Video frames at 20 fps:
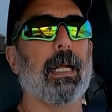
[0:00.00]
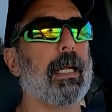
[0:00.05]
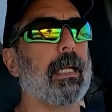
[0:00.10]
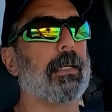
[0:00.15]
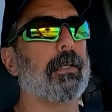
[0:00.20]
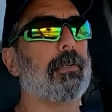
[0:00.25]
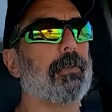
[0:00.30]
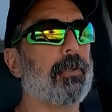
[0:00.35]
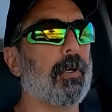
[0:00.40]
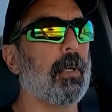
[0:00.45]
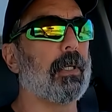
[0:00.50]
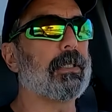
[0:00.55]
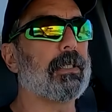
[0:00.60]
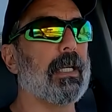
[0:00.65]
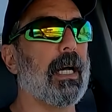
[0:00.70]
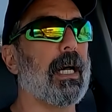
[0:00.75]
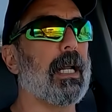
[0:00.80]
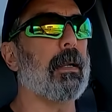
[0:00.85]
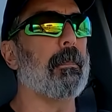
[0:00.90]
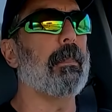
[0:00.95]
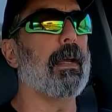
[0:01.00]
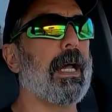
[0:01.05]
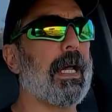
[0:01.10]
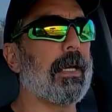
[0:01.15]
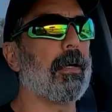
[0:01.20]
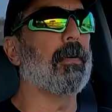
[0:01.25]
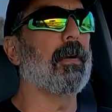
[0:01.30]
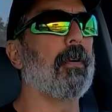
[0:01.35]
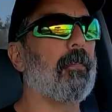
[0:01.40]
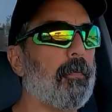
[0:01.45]
And so it's not a
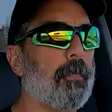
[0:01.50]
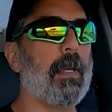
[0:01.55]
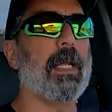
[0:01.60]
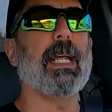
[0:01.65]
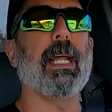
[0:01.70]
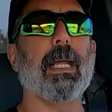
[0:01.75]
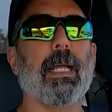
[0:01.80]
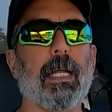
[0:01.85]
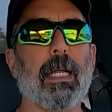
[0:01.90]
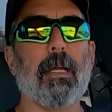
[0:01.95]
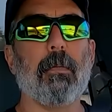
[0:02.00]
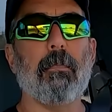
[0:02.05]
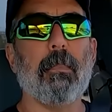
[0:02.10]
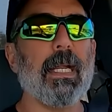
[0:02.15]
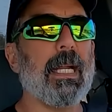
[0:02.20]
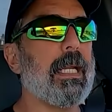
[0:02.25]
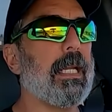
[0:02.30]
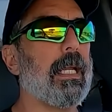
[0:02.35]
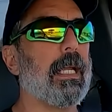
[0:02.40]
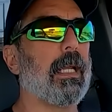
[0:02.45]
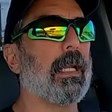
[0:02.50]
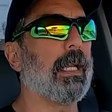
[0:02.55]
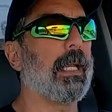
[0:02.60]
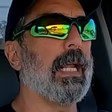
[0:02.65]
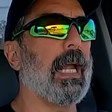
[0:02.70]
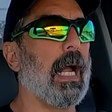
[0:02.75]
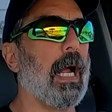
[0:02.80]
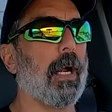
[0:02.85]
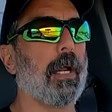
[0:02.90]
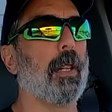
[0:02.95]
matter of being
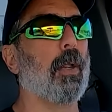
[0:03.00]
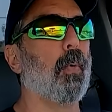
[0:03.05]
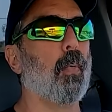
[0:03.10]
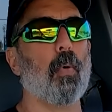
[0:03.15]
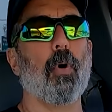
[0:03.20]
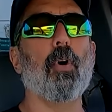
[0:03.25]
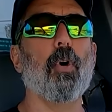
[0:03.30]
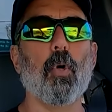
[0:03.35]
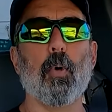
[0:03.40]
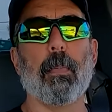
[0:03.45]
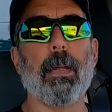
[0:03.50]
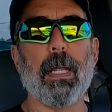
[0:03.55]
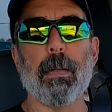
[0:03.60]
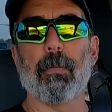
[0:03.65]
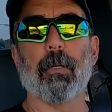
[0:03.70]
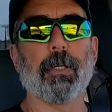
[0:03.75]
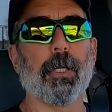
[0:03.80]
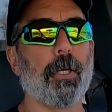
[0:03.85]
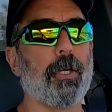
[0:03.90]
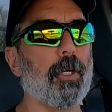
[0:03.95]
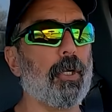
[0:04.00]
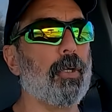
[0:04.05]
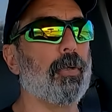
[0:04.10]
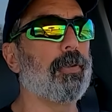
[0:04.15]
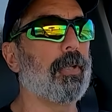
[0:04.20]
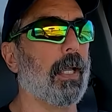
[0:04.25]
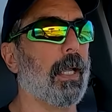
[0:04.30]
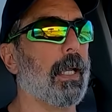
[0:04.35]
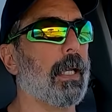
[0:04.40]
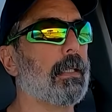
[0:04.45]
immediately out of the womb able to do
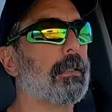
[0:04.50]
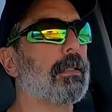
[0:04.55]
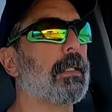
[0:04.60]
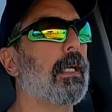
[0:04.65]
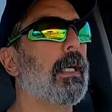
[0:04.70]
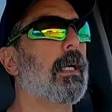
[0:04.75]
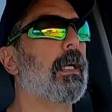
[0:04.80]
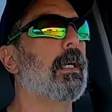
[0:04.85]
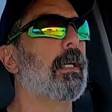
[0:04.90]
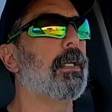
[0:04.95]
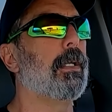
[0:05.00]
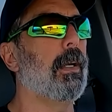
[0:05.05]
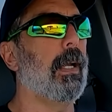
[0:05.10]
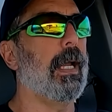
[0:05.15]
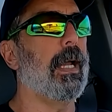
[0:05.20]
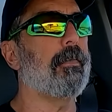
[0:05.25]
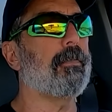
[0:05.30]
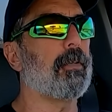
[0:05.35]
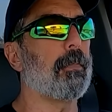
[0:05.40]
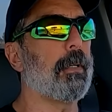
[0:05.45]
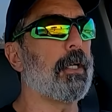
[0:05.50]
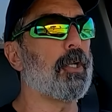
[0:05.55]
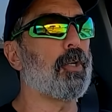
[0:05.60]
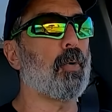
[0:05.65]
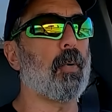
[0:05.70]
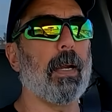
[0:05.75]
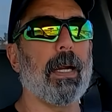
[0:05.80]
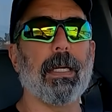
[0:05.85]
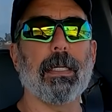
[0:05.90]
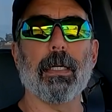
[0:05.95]
things. You have to be
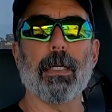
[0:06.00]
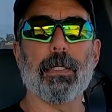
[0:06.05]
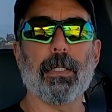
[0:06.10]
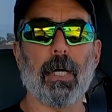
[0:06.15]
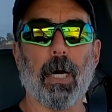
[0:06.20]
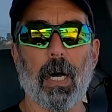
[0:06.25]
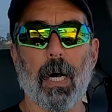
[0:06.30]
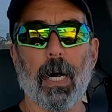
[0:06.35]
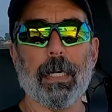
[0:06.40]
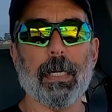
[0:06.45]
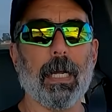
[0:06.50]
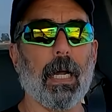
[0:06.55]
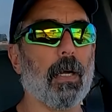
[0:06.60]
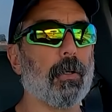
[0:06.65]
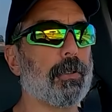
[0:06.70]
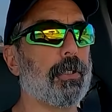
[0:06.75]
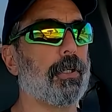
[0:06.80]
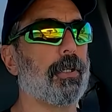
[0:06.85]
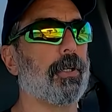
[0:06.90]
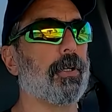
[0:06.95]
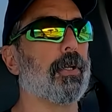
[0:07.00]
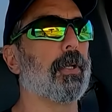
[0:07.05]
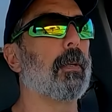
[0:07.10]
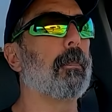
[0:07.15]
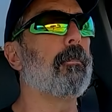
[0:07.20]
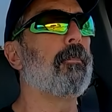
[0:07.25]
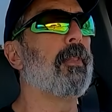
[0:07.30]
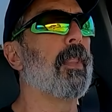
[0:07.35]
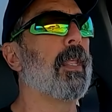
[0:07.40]
trained and taught how to do them.